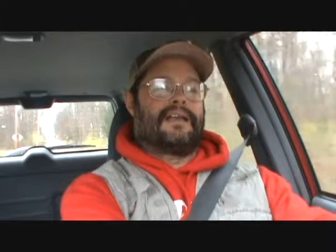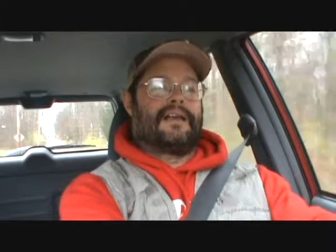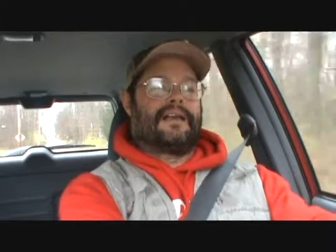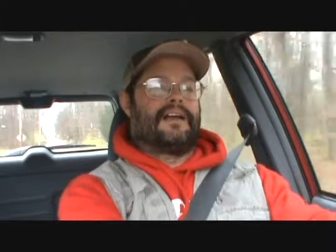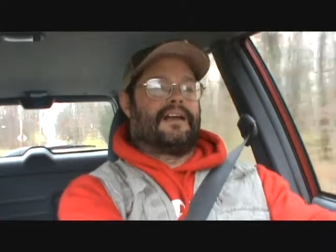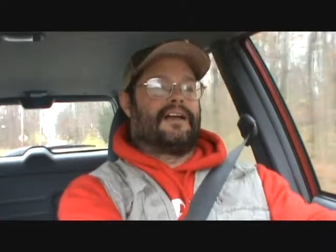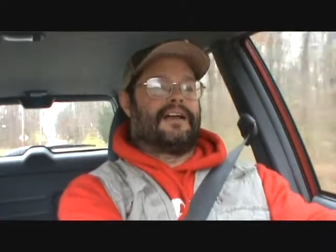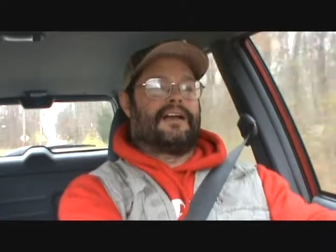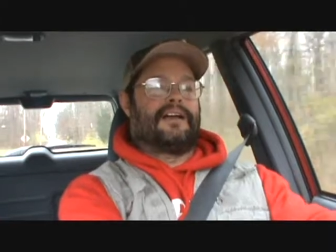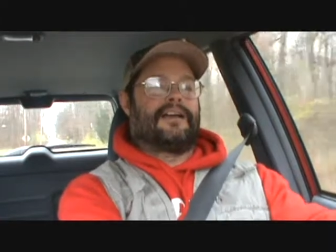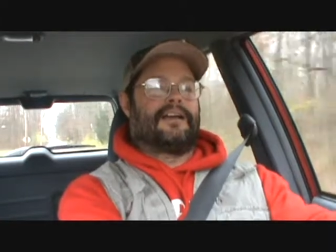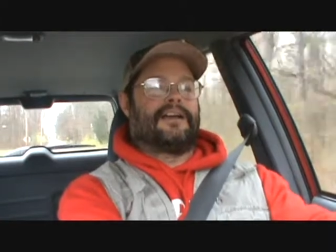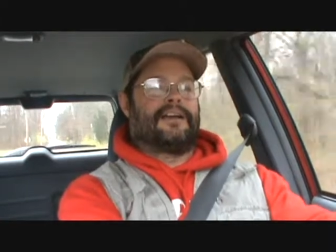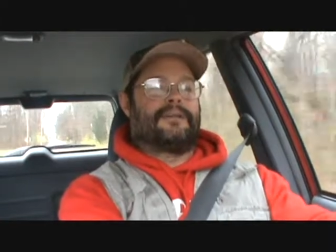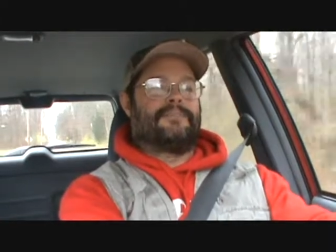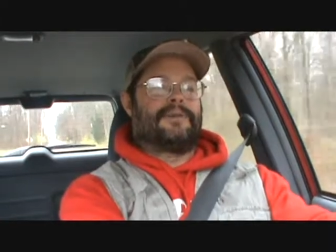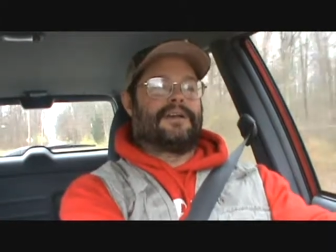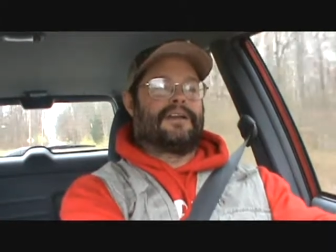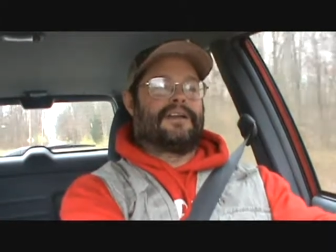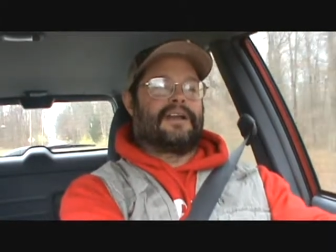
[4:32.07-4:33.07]
Uh,
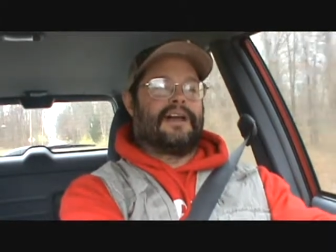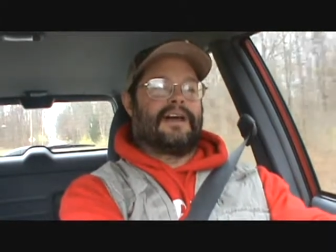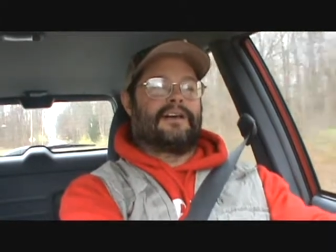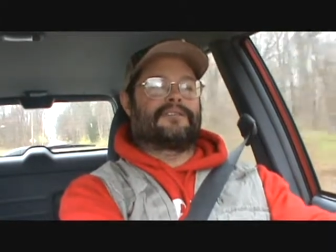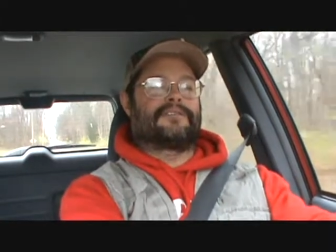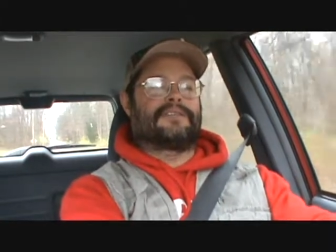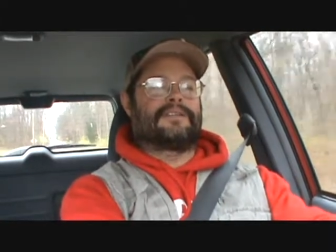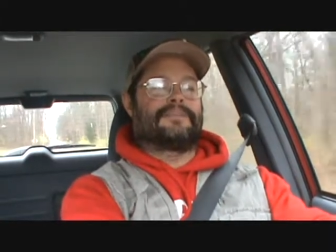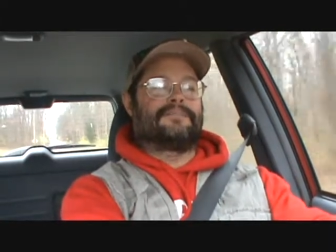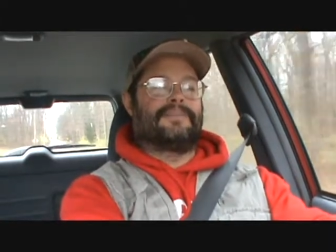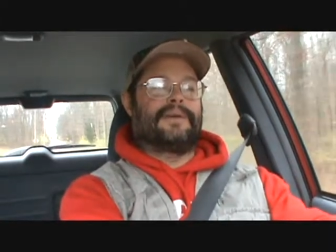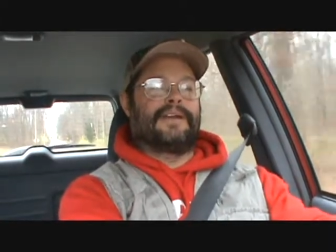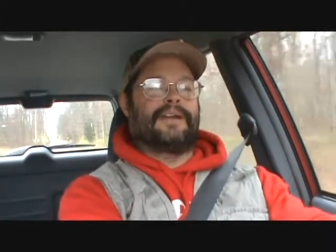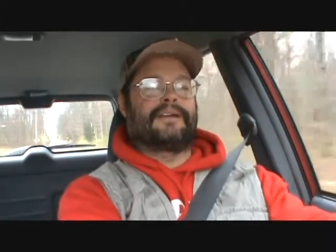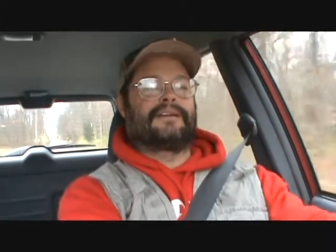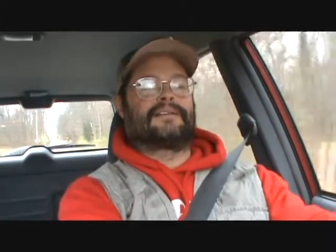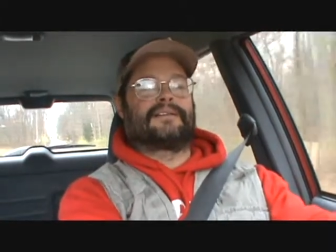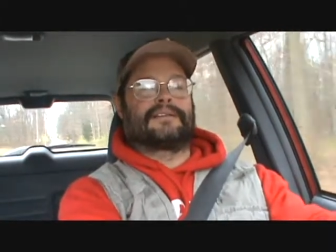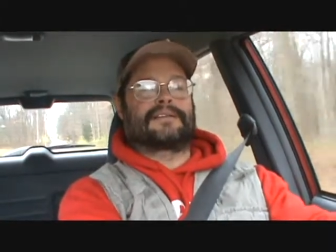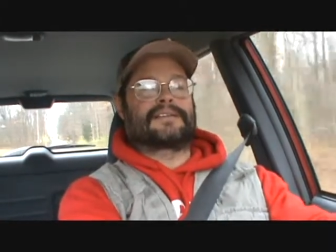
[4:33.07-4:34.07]
but other than
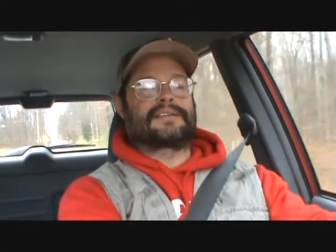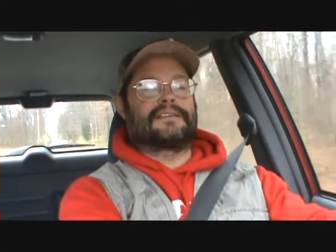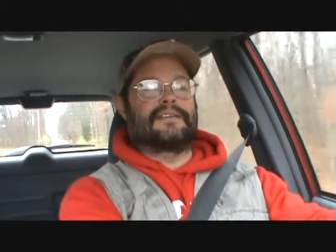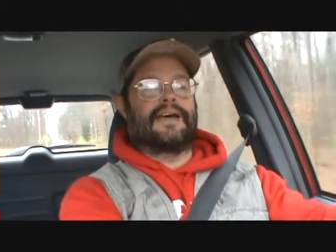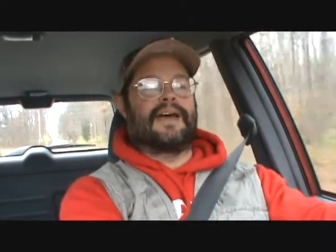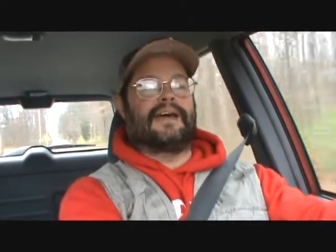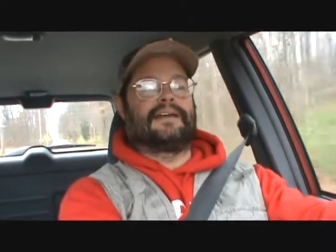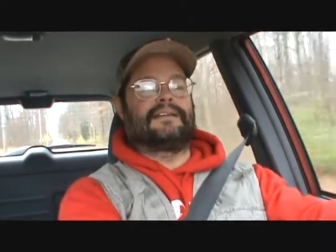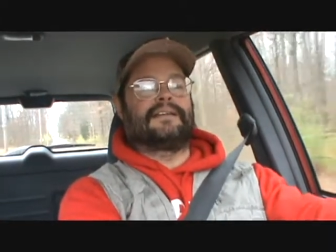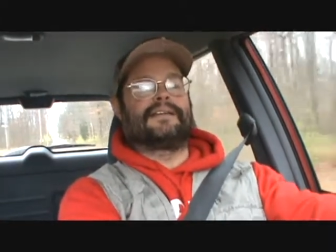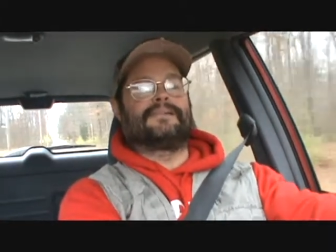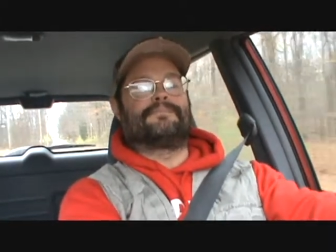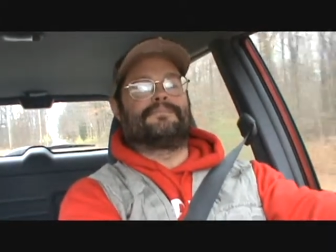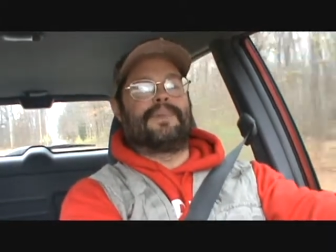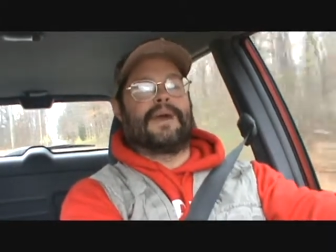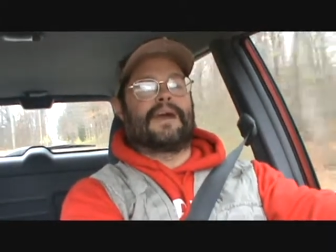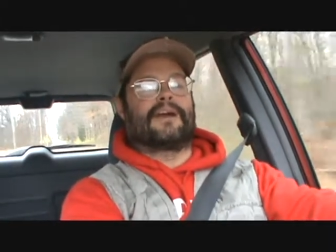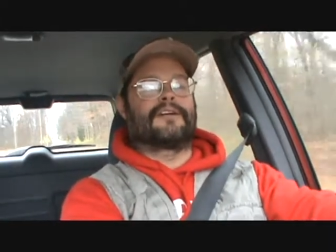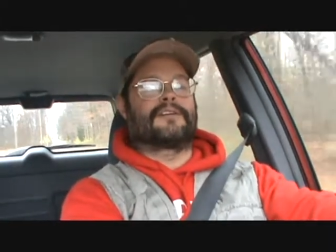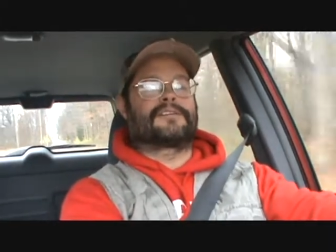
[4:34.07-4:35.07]
being slightly
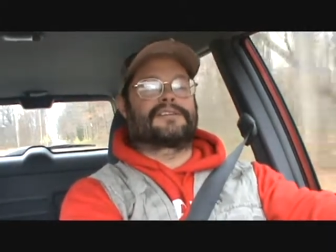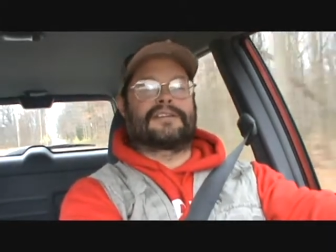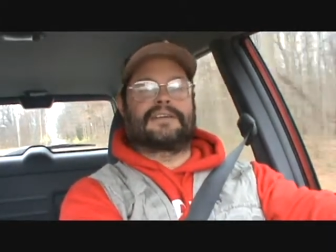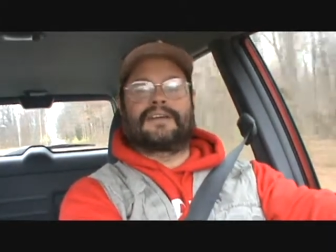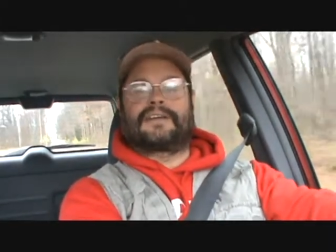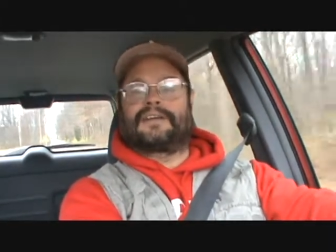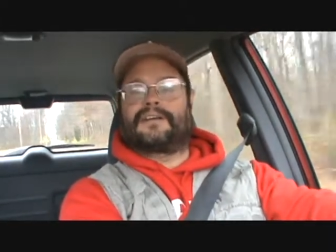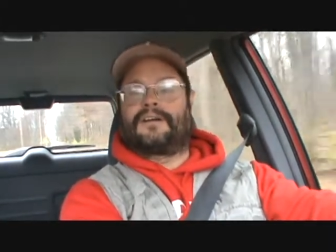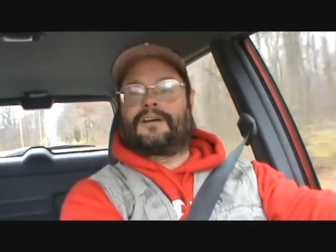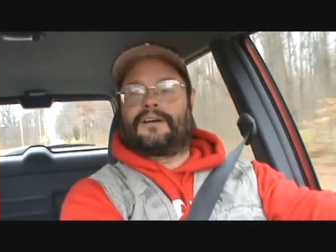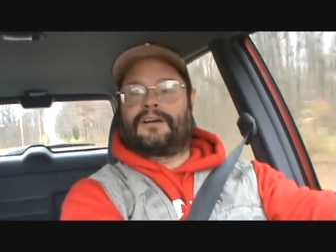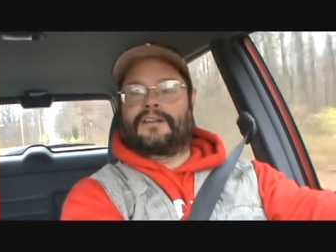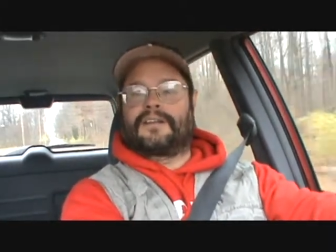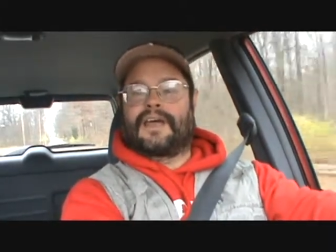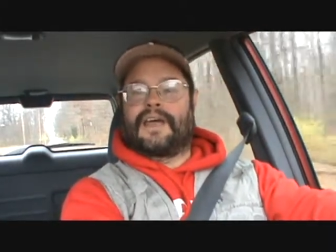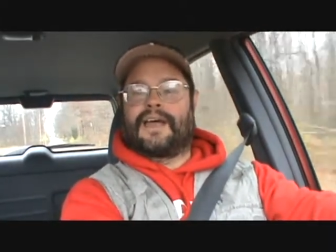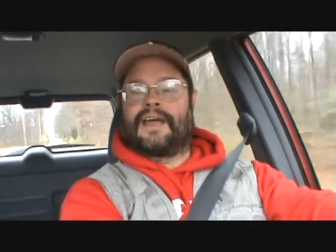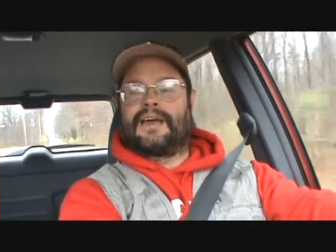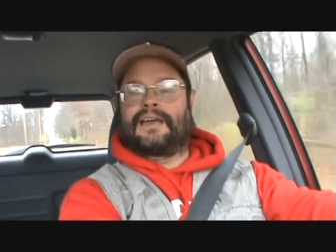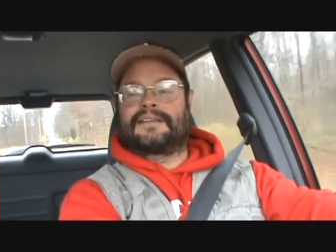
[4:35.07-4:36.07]
embarrassing and all
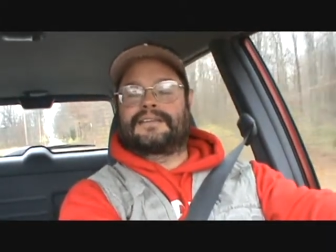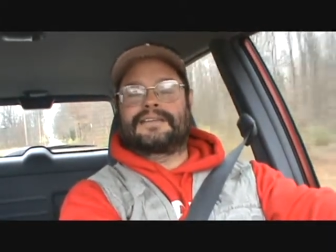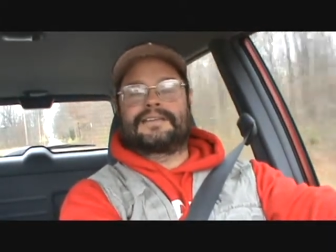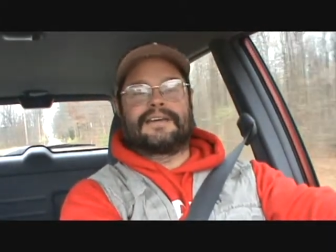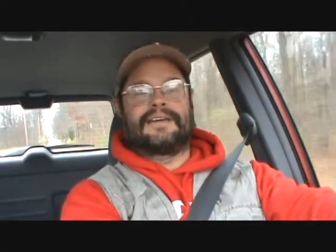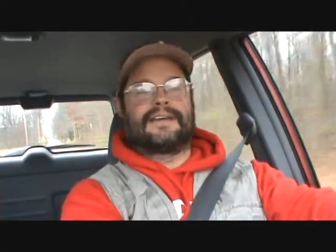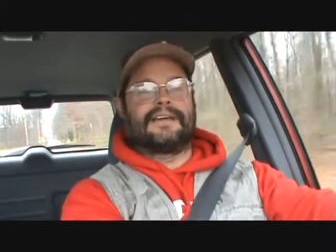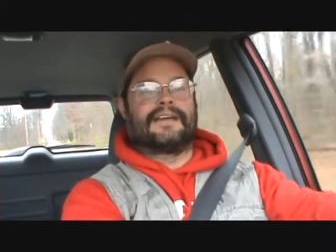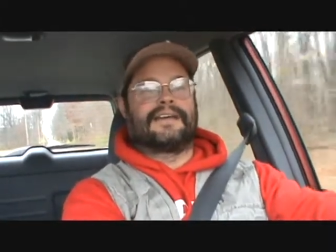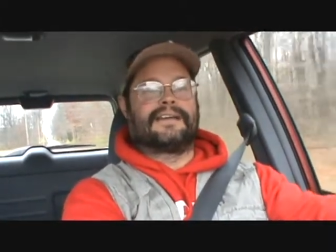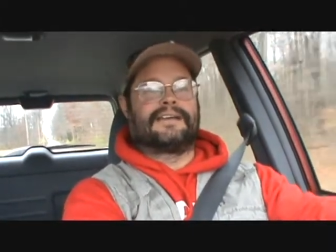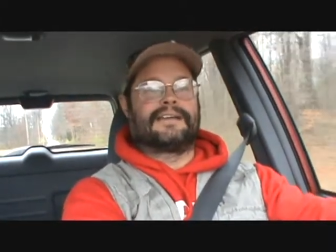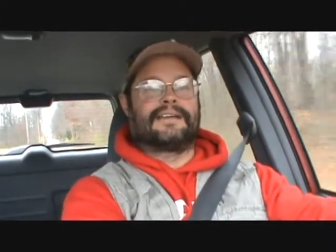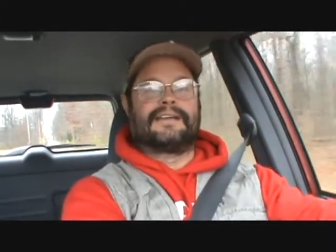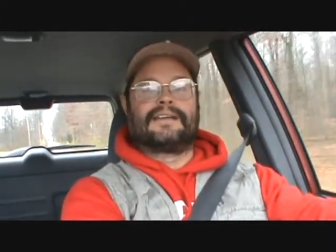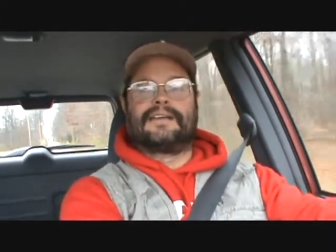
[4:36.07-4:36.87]
that, uh,